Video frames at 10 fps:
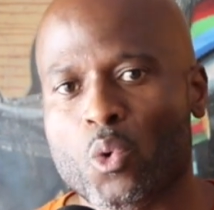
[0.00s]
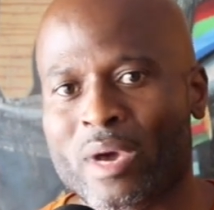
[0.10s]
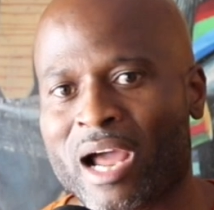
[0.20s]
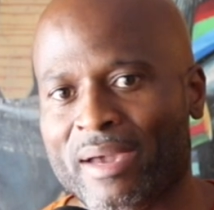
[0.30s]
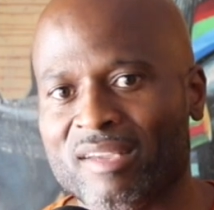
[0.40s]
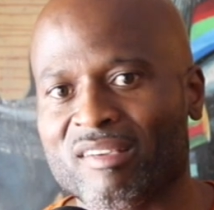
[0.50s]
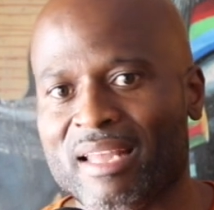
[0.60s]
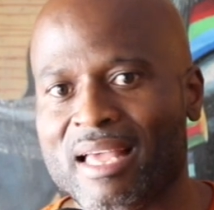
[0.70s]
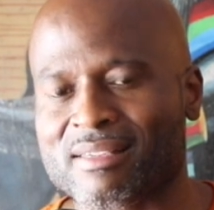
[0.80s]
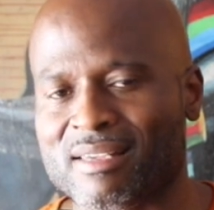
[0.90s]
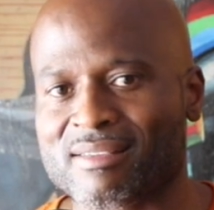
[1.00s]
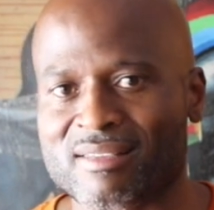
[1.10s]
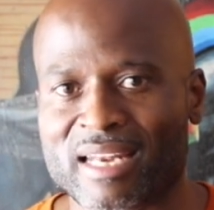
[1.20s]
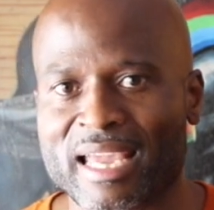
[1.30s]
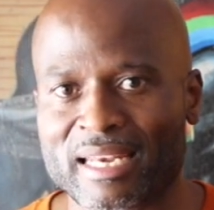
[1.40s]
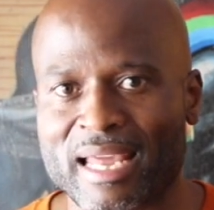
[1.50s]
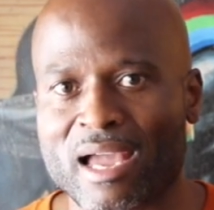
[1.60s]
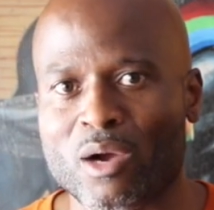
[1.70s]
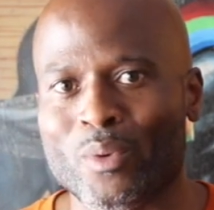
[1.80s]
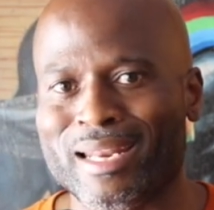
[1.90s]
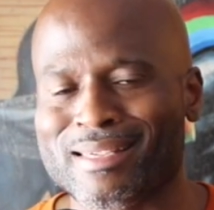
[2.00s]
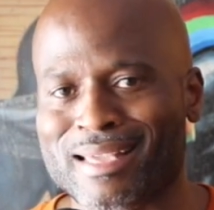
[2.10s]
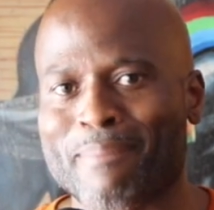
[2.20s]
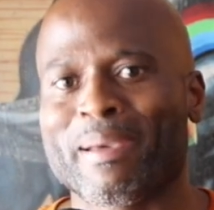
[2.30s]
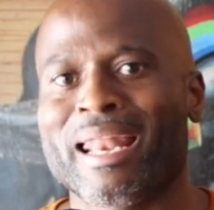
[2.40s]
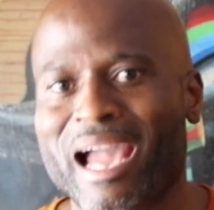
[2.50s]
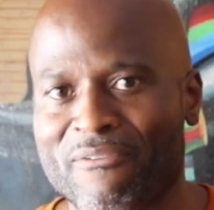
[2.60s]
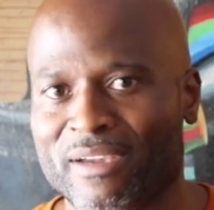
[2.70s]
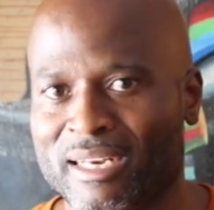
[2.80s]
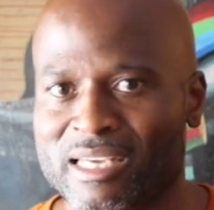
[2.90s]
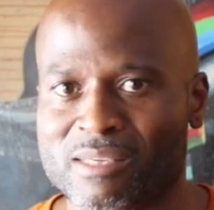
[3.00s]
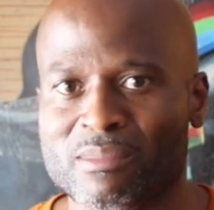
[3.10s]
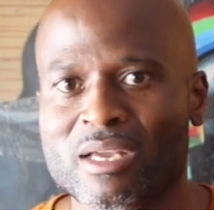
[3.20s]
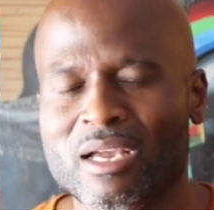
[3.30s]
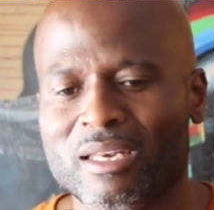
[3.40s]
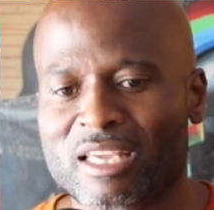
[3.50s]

what our ancient ancestors laid down when they said Pan-Africanism.